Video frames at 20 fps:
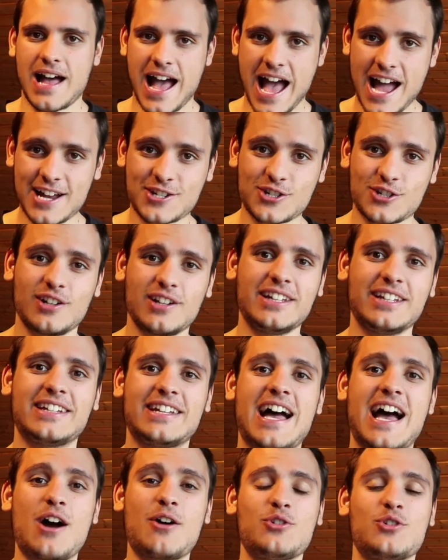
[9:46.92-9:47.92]
Actually,
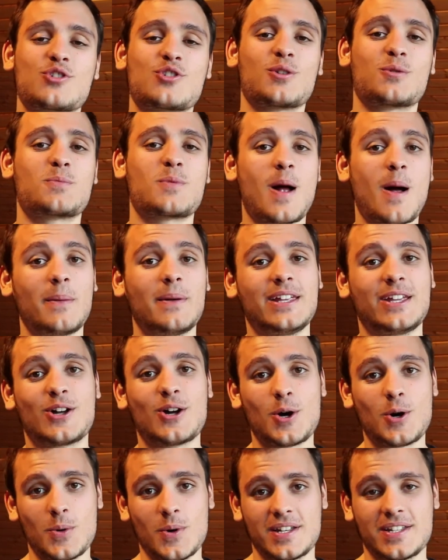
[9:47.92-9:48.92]
now you should probably
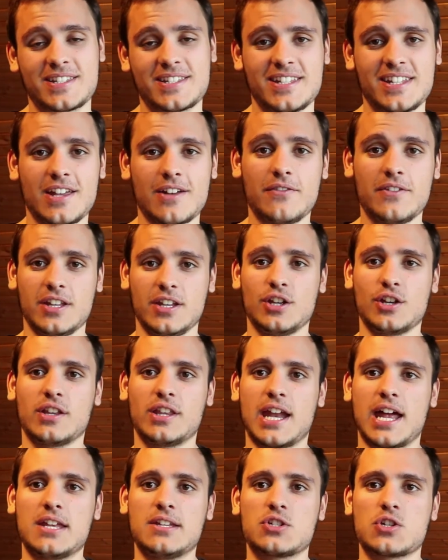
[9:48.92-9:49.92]
go and see a video
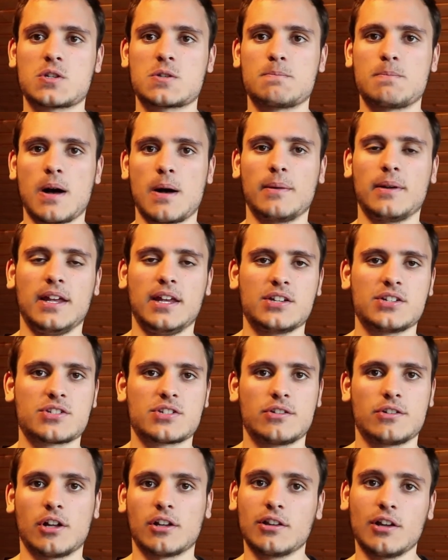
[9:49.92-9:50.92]
that I just
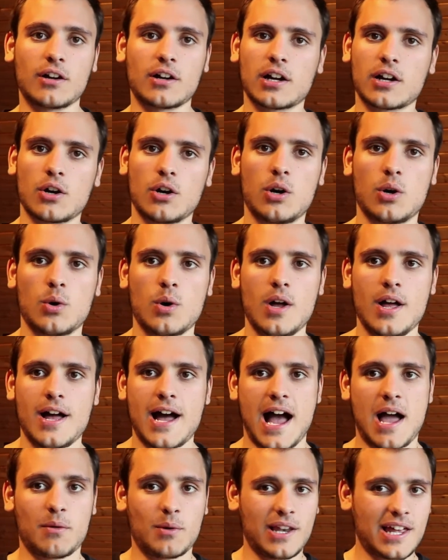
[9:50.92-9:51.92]
published not long ago.
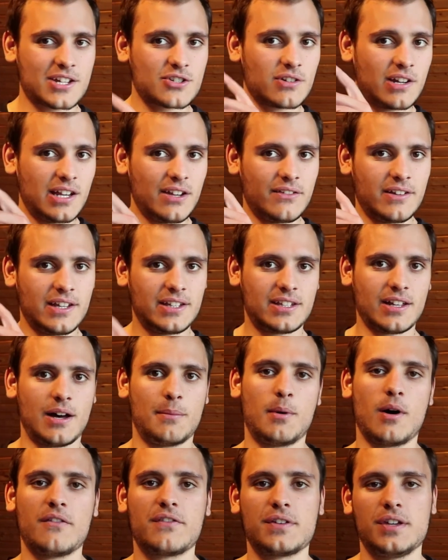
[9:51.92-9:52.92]
I will actually leave it
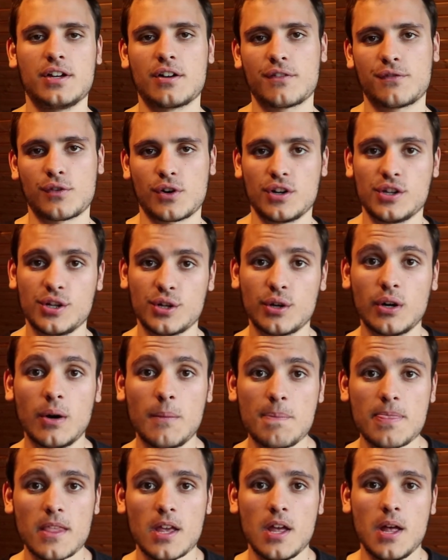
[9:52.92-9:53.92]
above here for
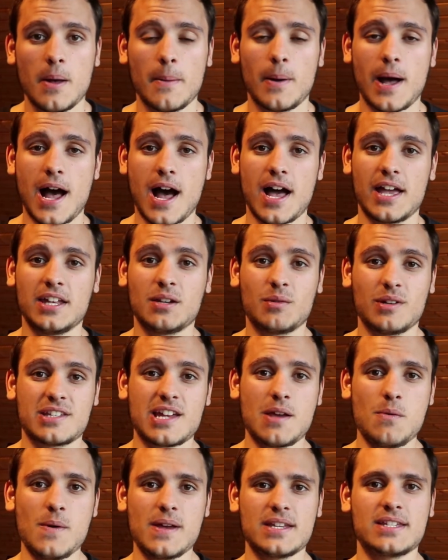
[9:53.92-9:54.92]
you, in which
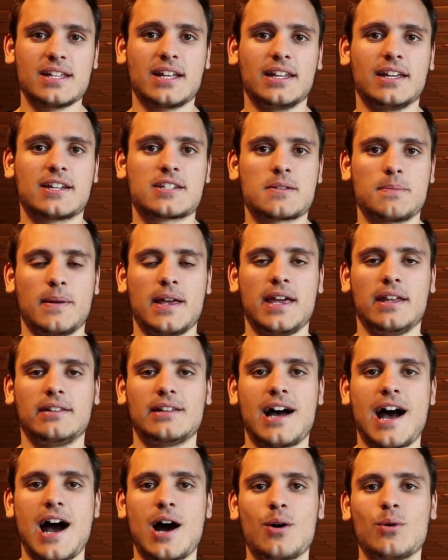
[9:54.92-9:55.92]
I basically explained
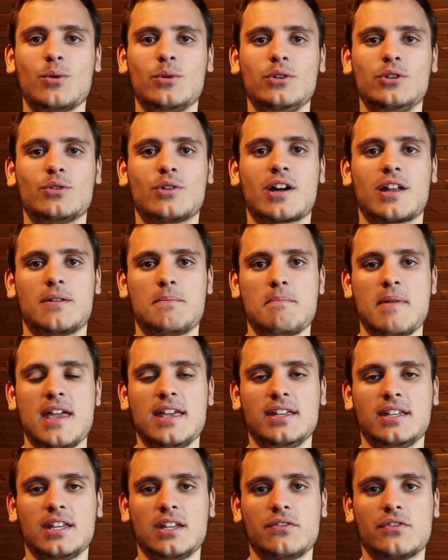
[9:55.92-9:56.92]
how you can
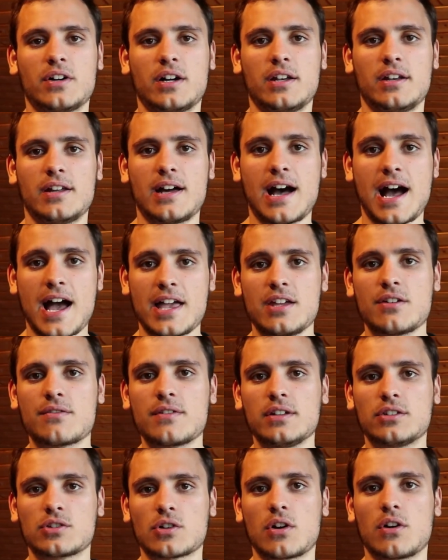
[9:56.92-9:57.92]
make even higher
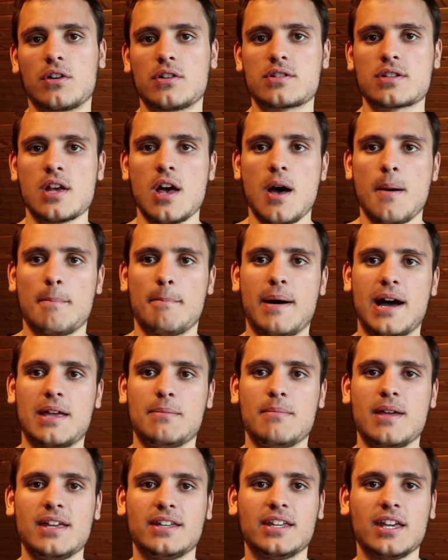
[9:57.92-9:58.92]
returns by
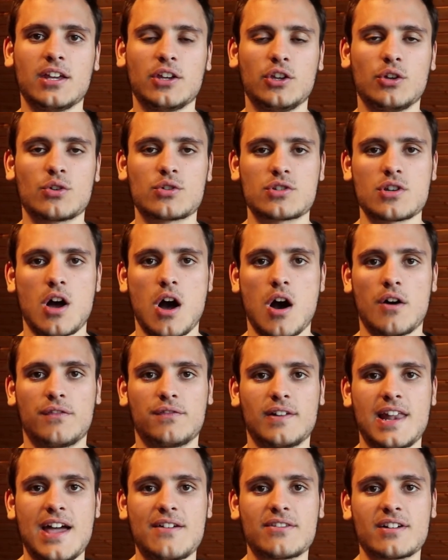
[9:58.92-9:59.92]
making use of
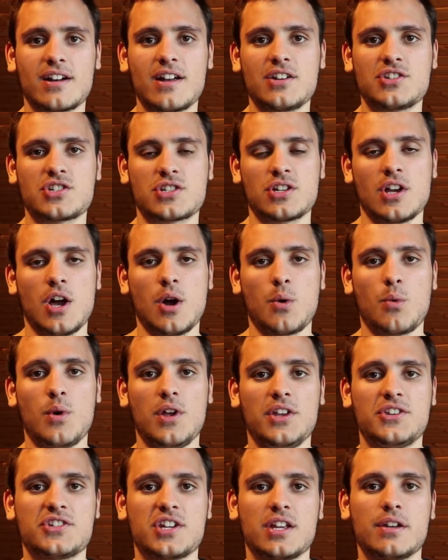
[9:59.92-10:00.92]
leverage,
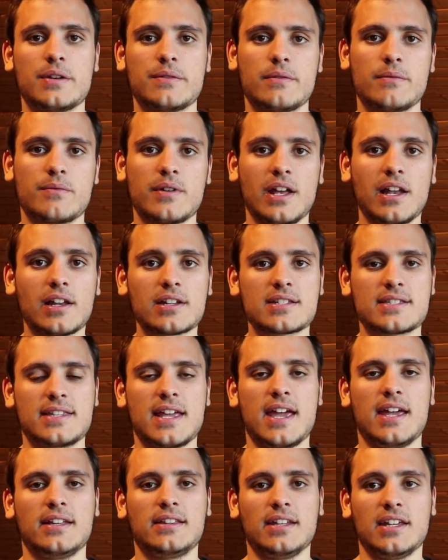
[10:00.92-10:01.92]
which in real
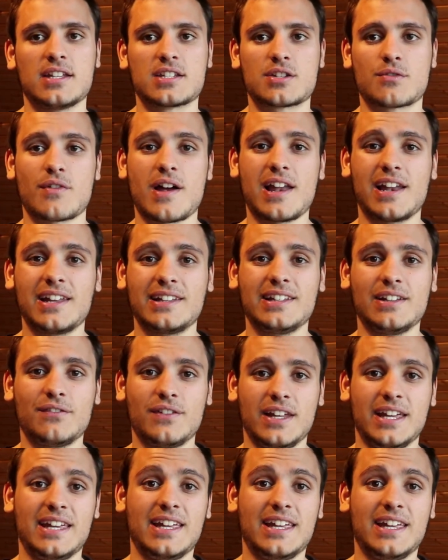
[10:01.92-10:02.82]
estate is relatively